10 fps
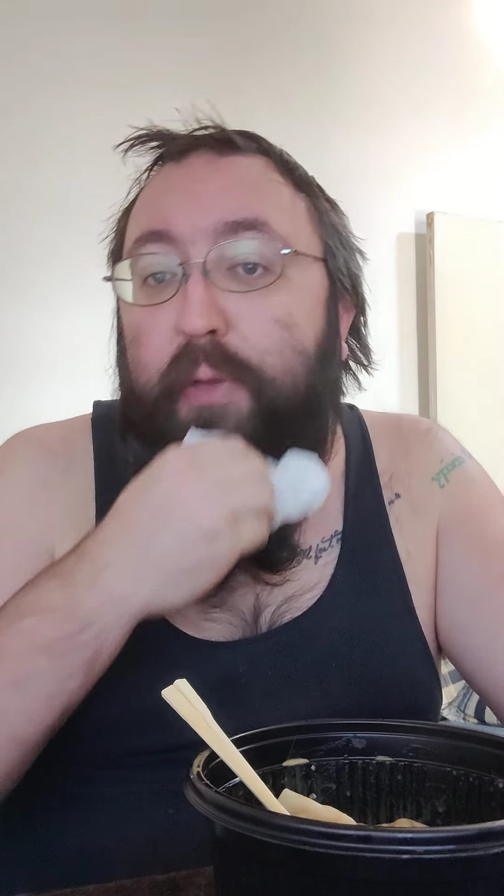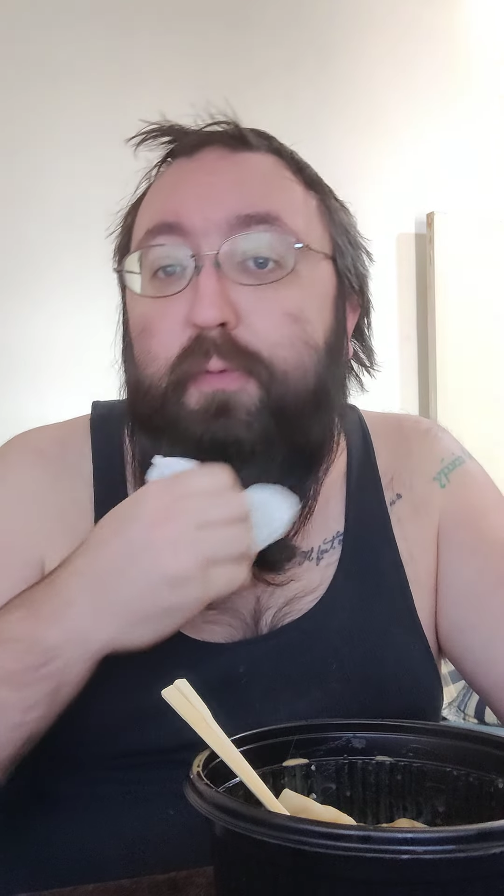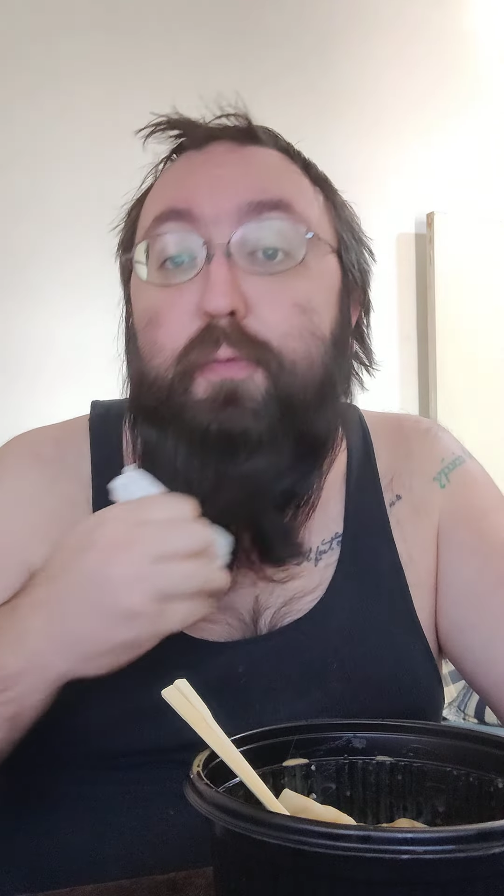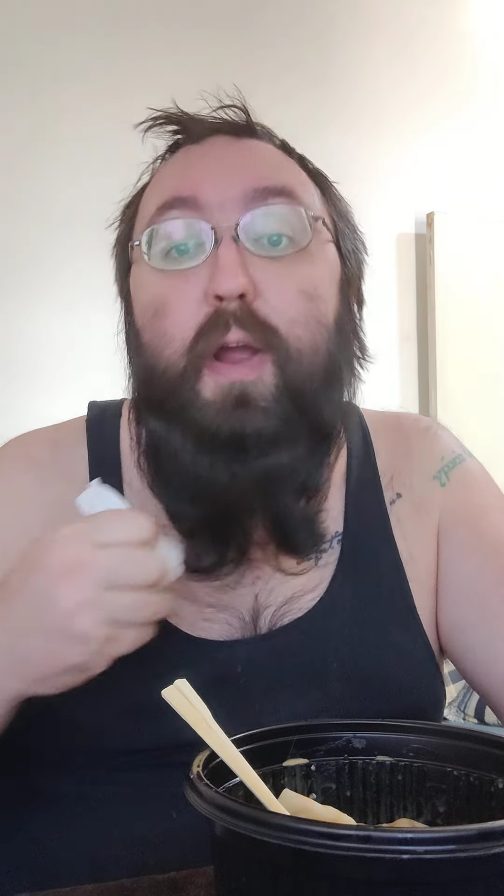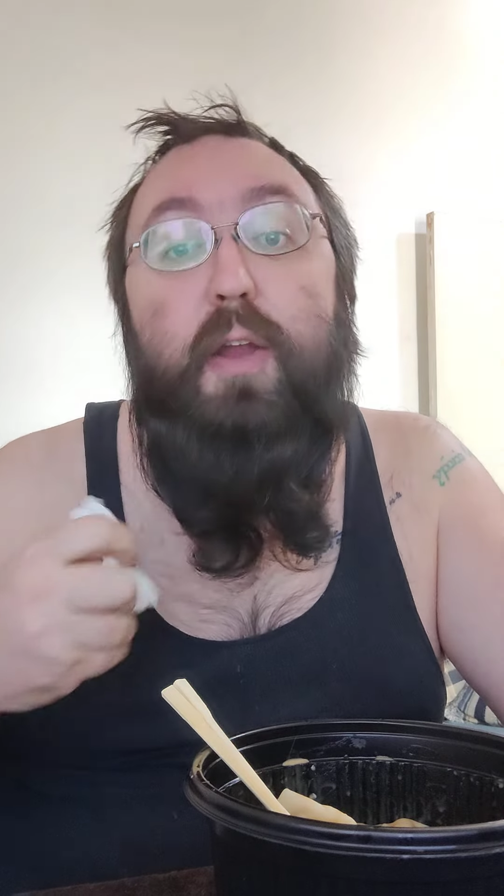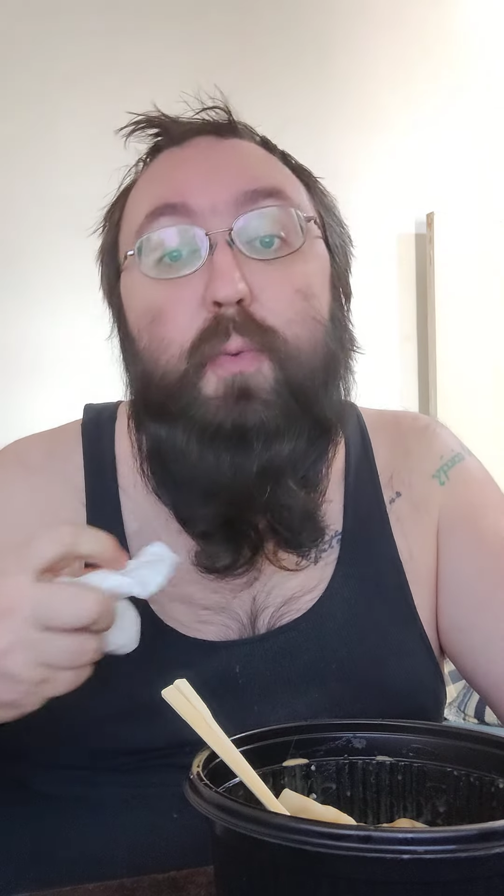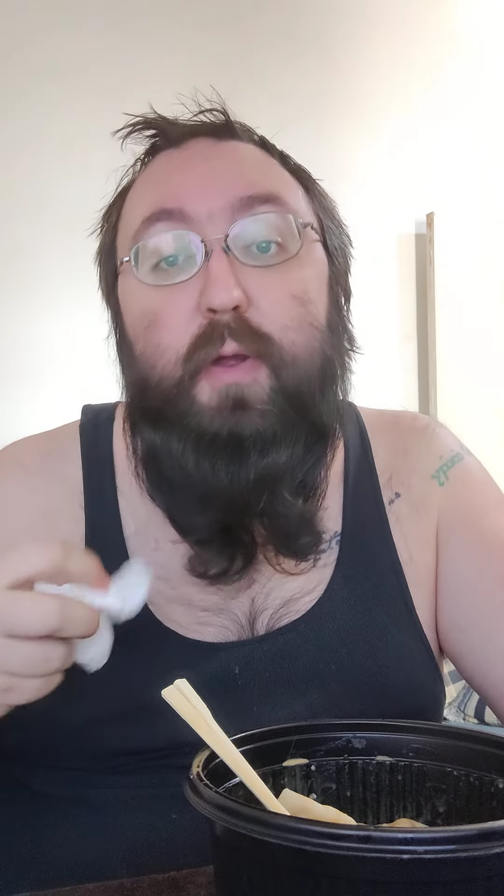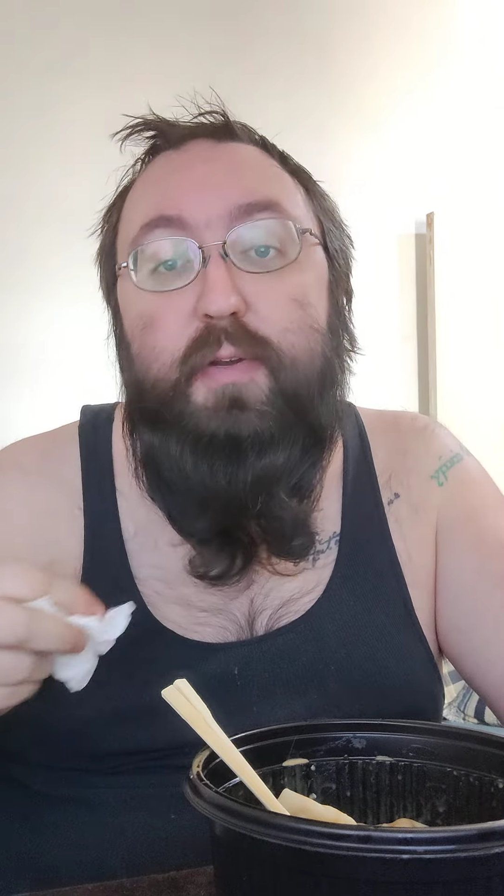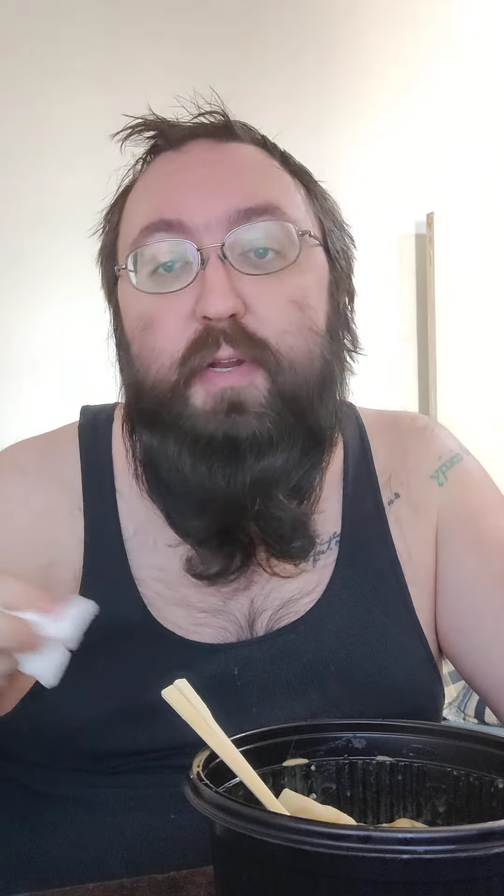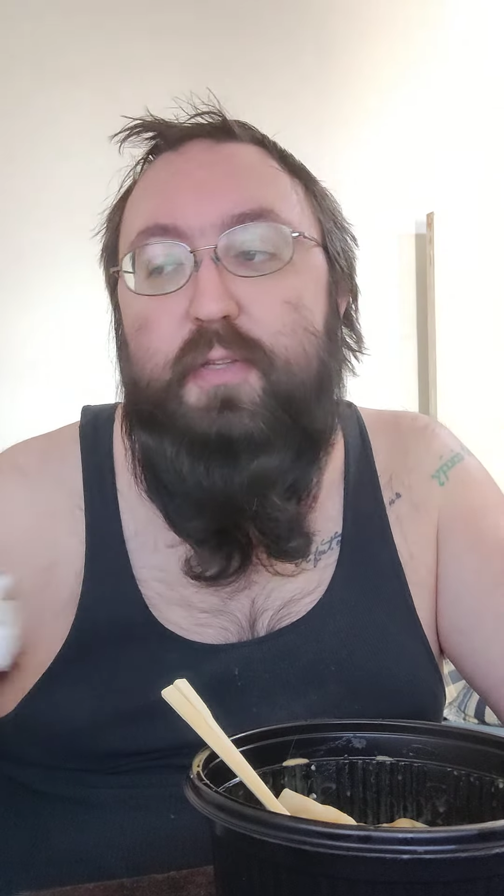fried
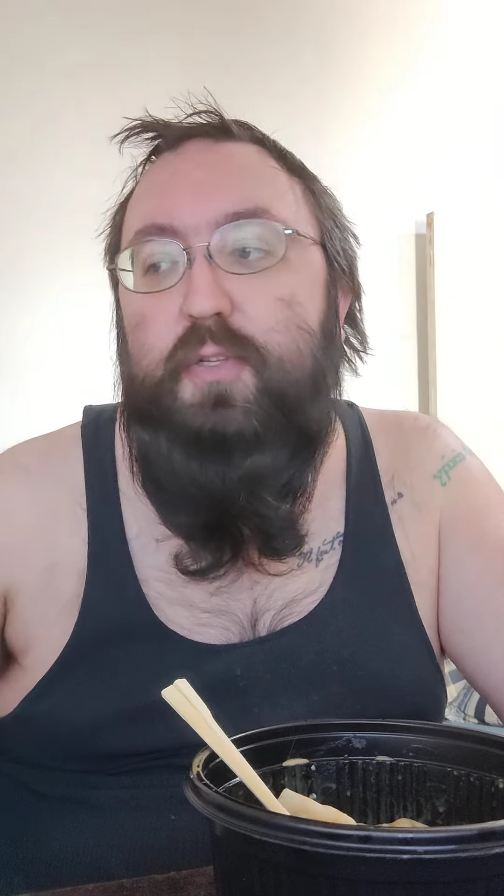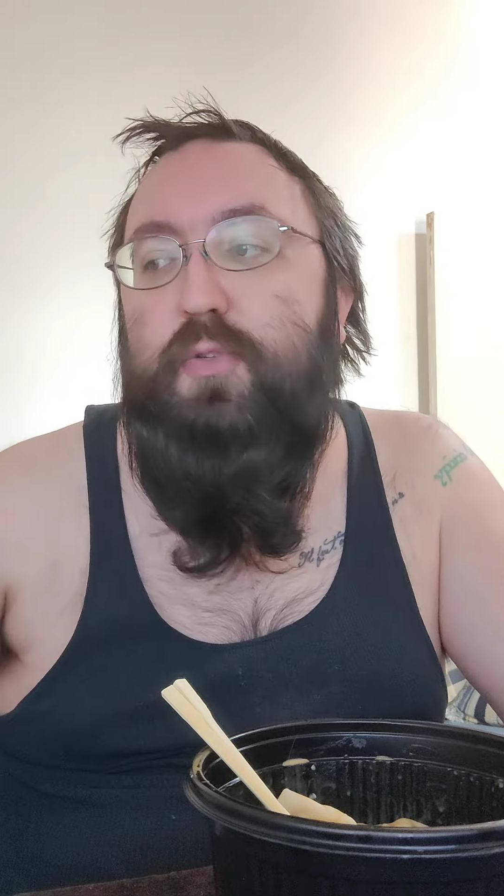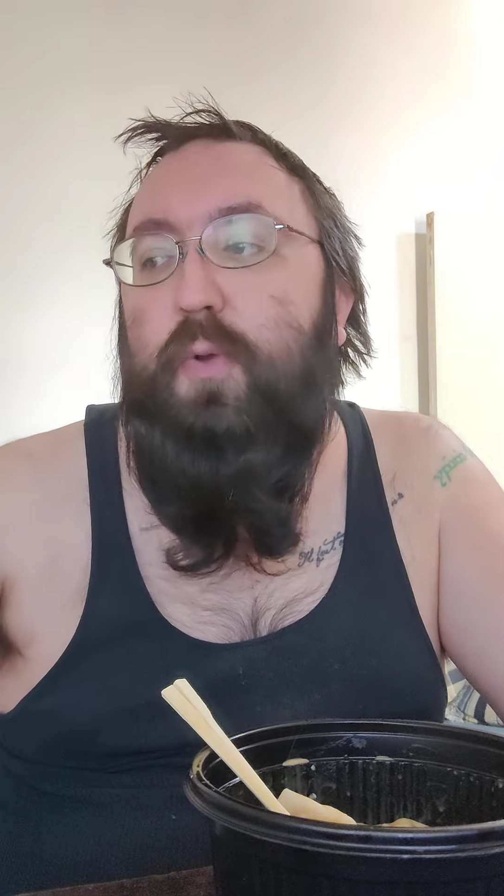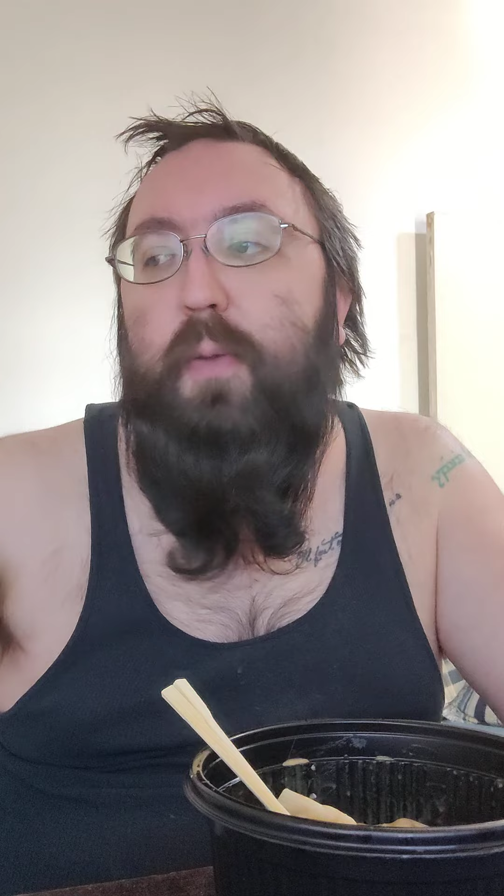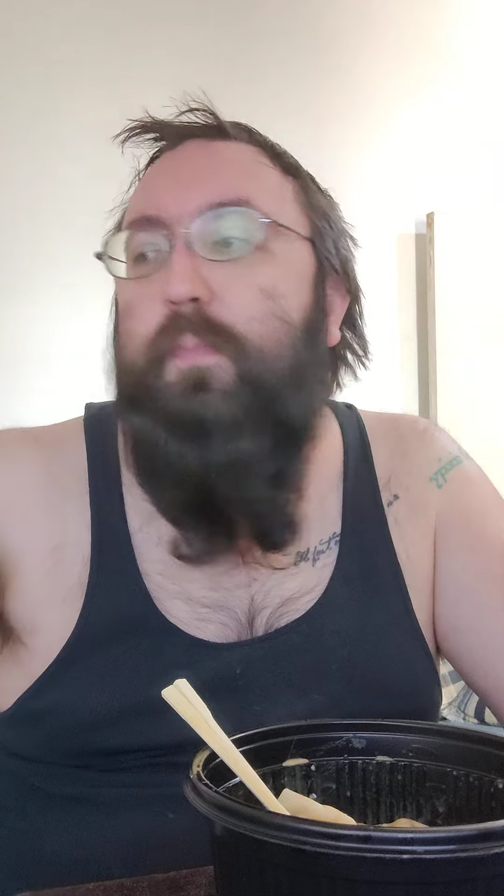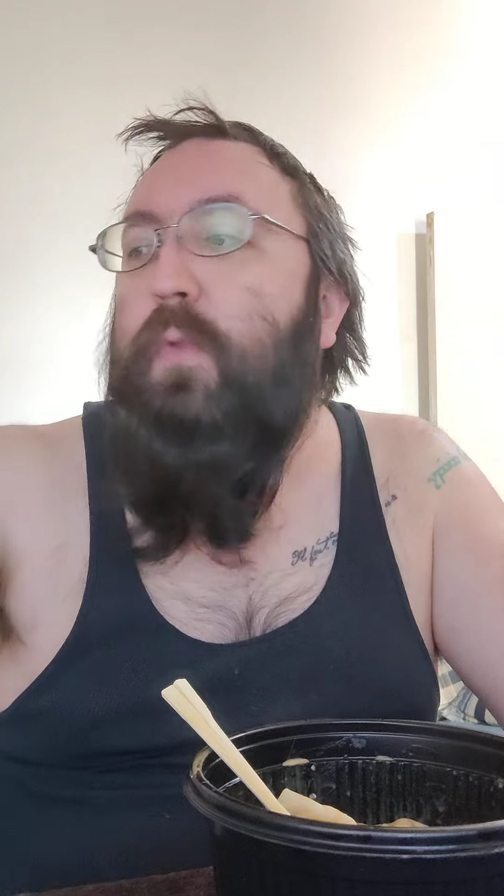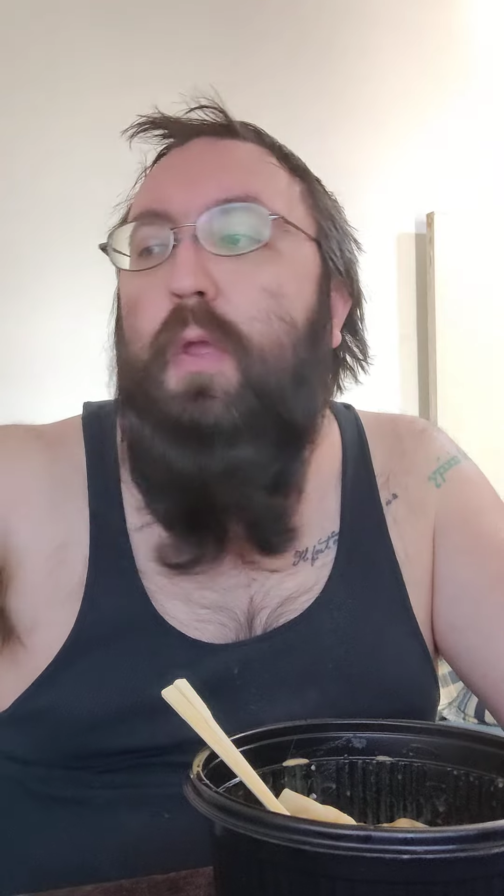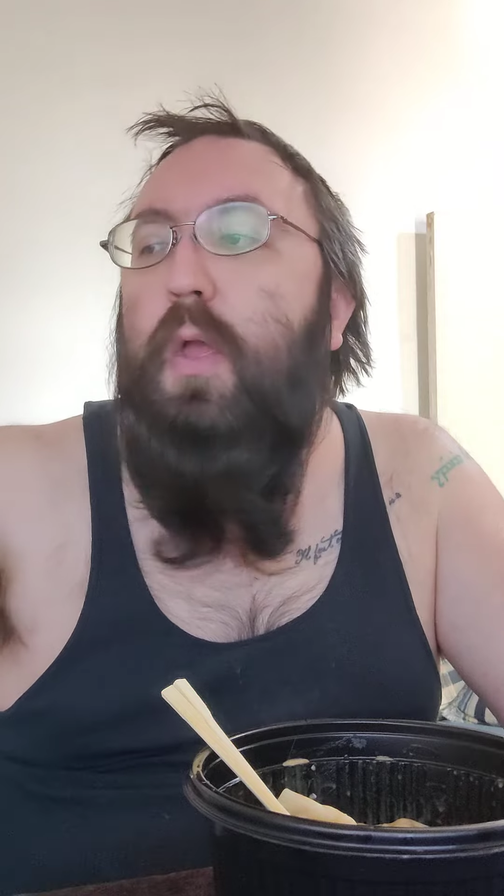wontons as well.